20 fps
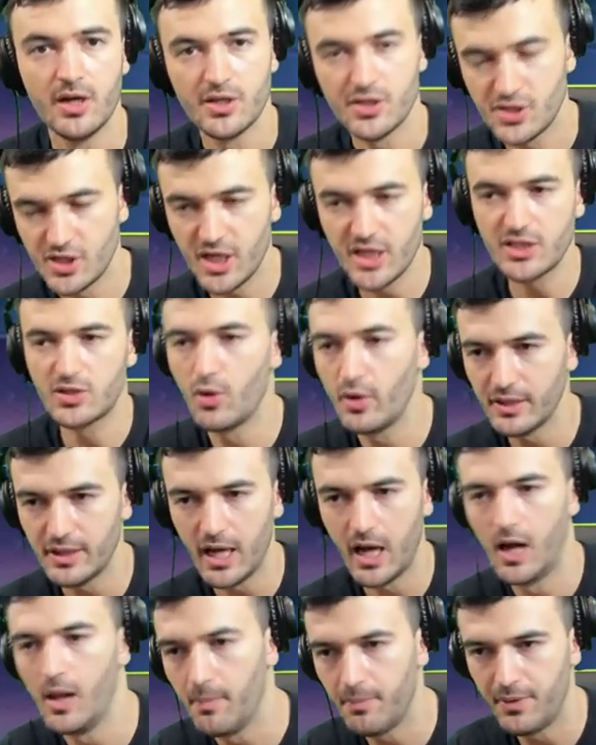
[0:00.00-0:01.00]
she's going to
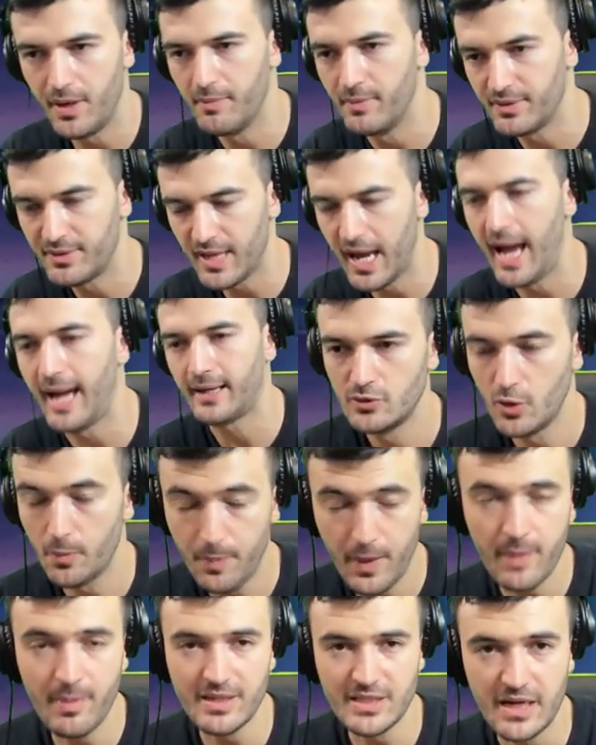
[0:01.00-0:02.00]
help them attack. So
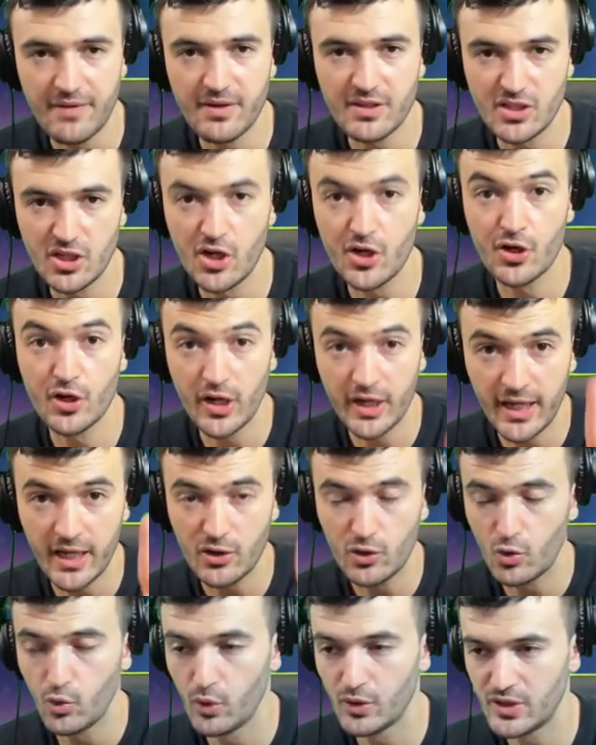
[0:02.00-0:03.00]
pretty much every turn, you're going to
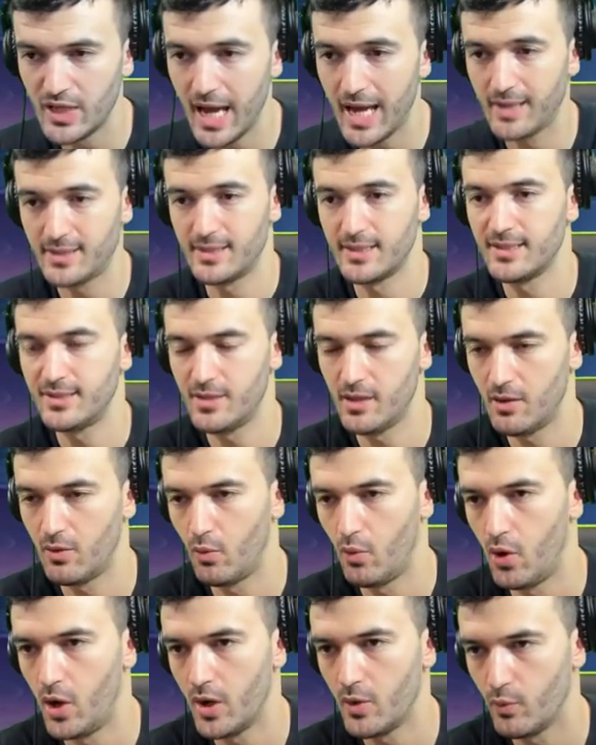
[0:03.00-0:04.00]
get 2 attacks instead of
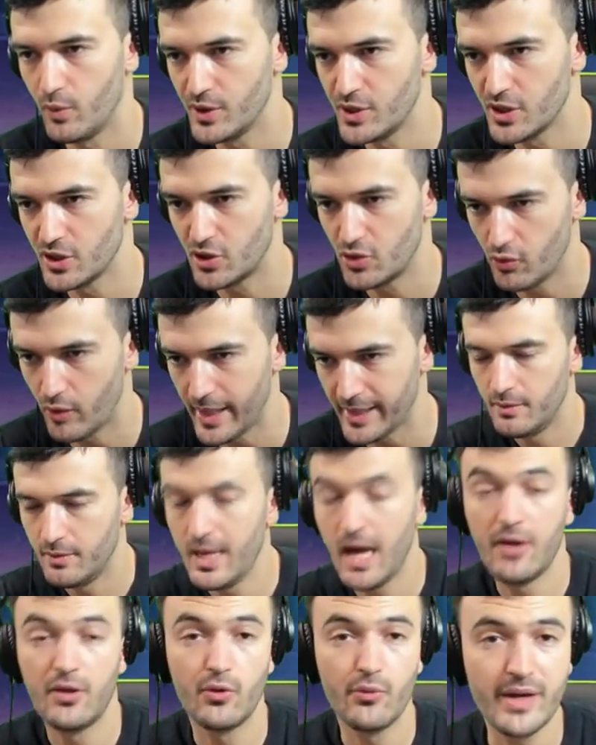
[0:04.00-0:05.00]
1, which is great.
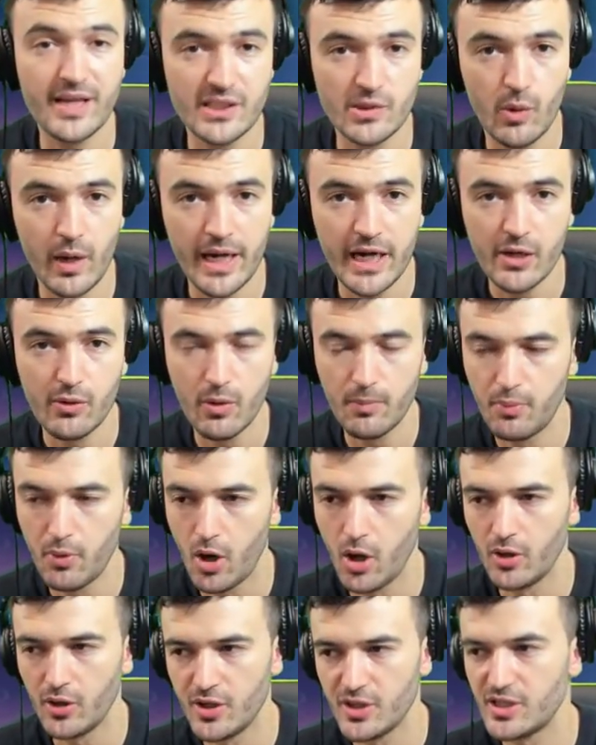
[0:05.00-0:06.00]
Now, the reason why Hero
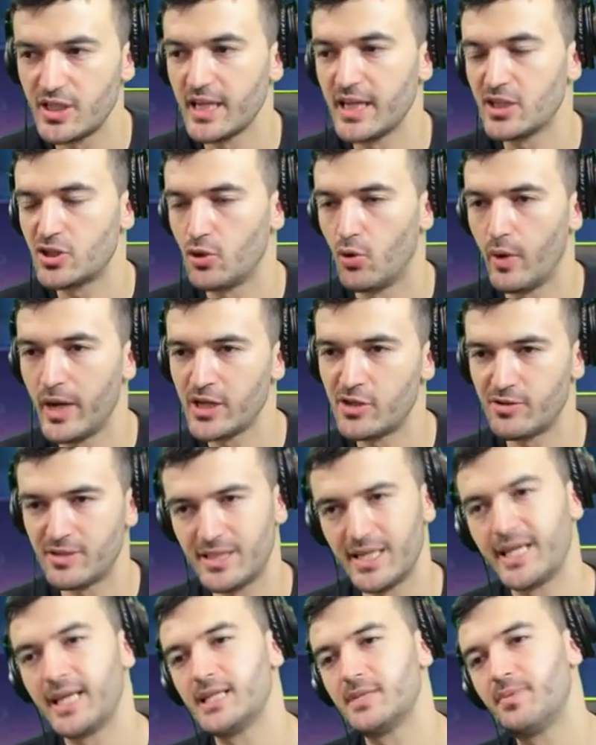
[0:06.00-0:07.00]
Brawlers is so
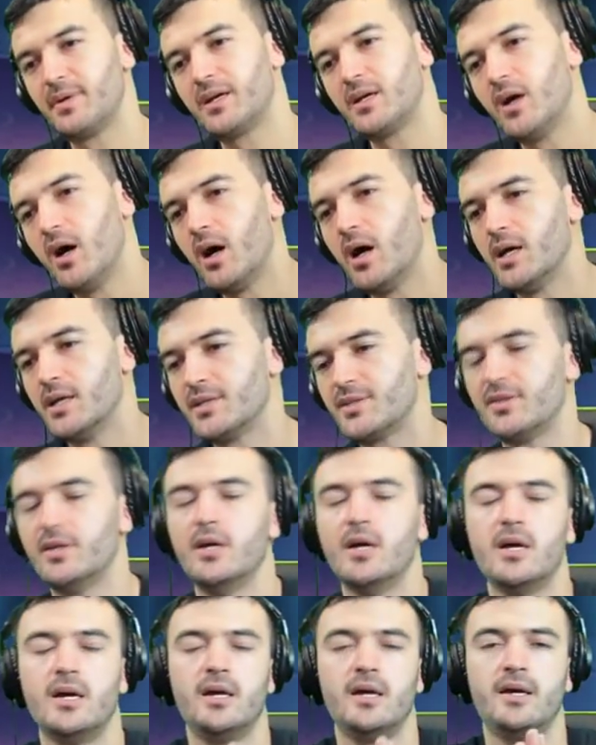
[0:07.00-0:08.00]
interesting is because
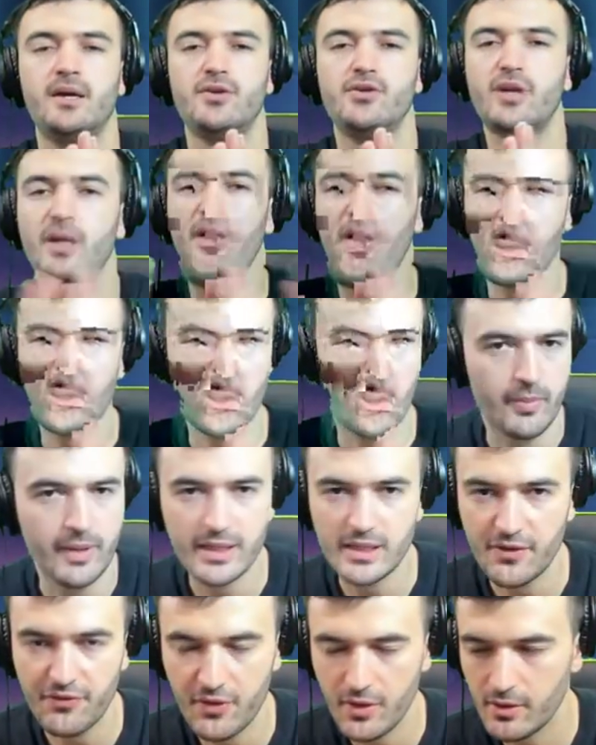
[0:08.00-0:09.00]
you can put so many
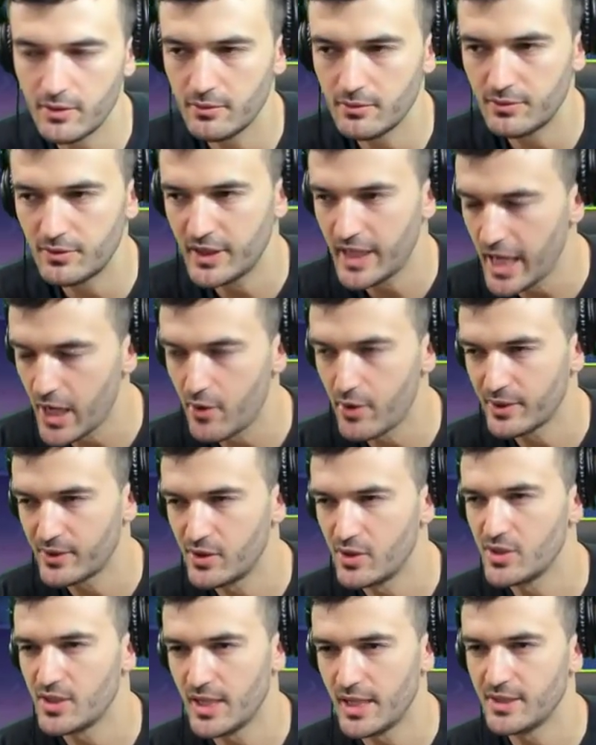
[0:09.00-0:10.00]
different
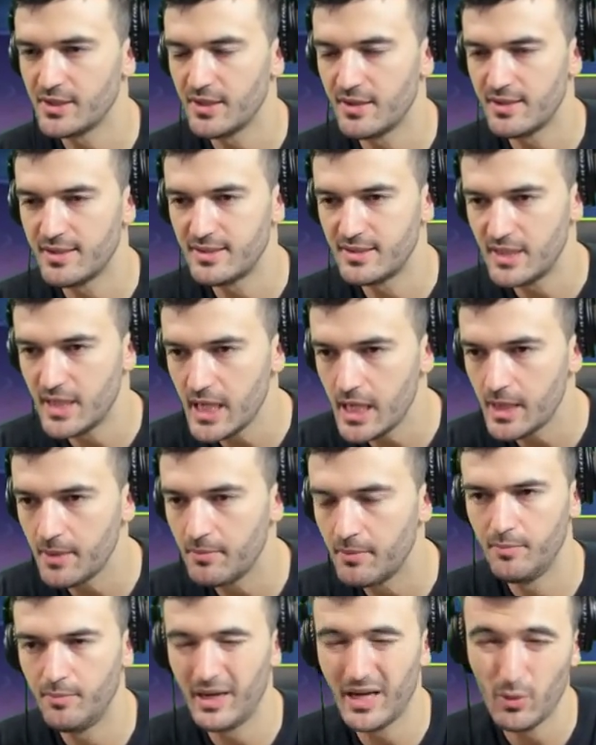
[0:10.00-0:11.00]
characters into this
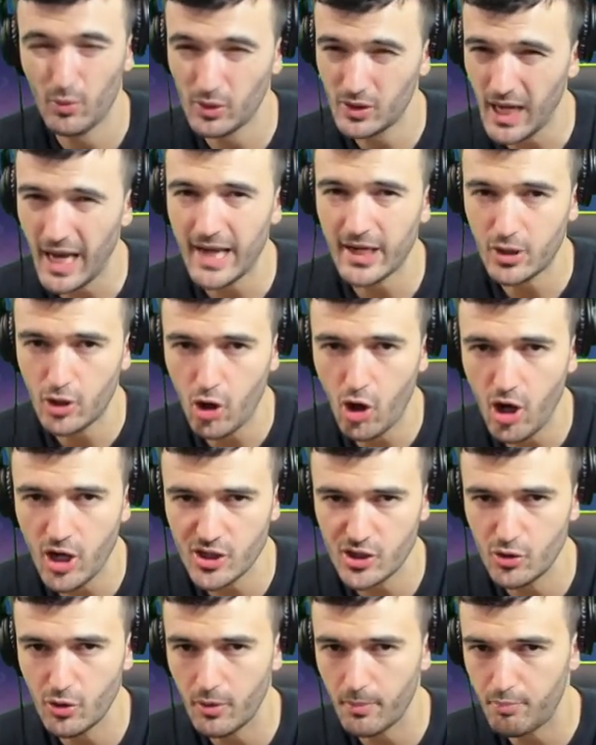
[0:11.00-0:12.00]
team, but it will kind of
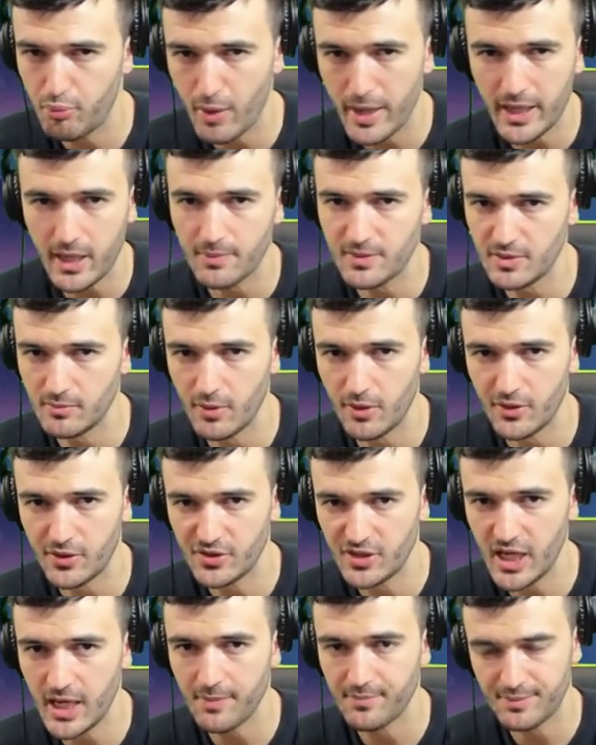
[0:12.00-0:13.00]
cause you to break up some other
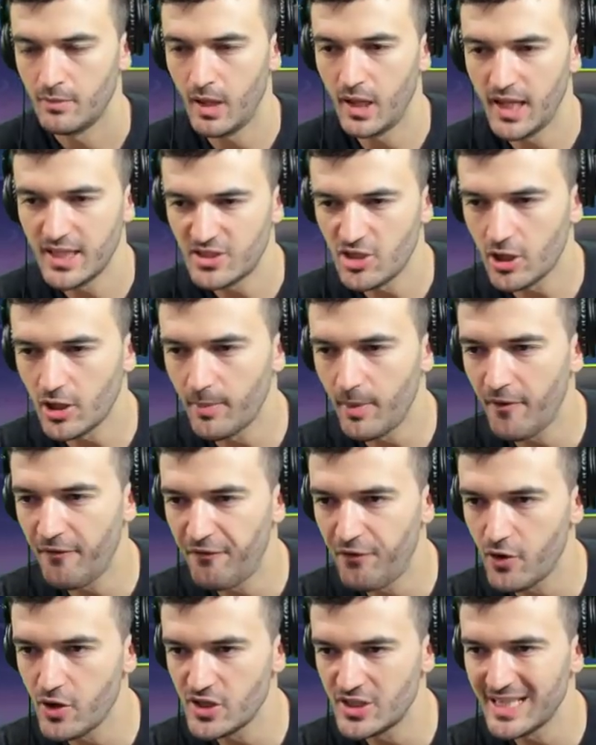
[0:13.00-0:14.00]
teams. Now let's talk about
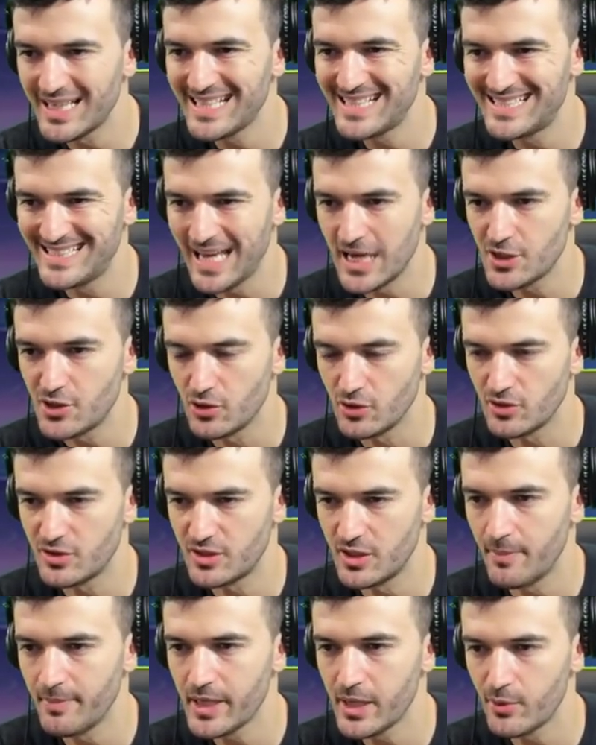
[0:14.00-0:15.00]
first essentials,
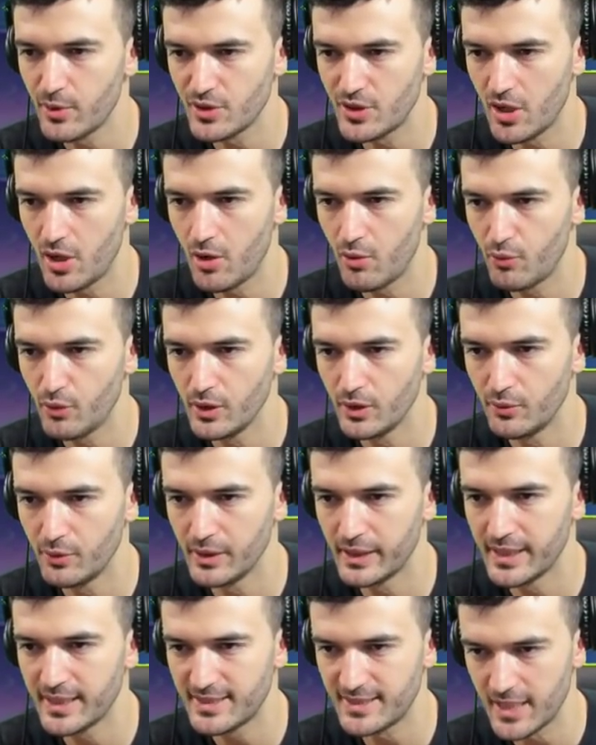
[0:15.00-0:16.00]
some heroes that are really,
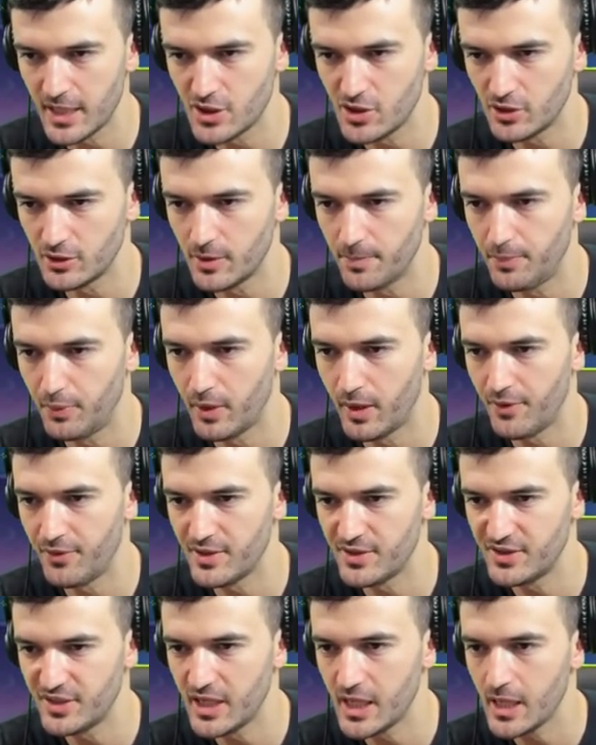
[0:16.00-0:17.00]
really essential to put on
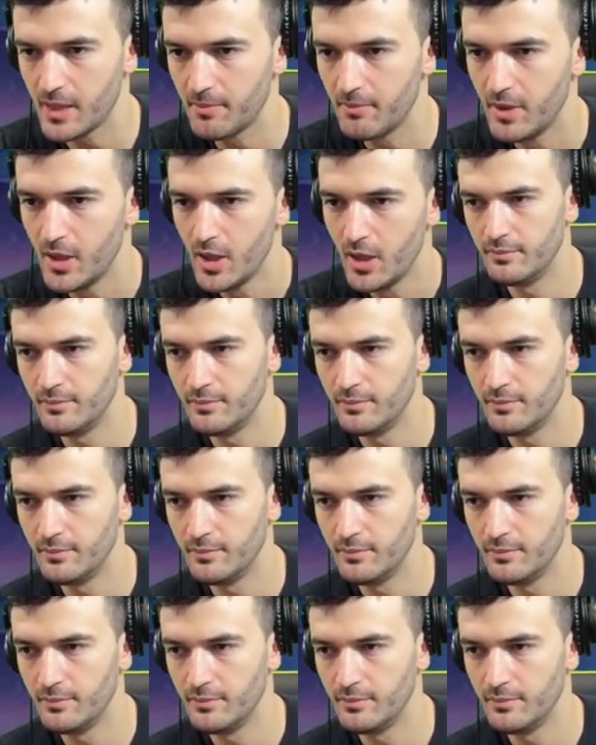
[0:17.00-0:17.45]
this team.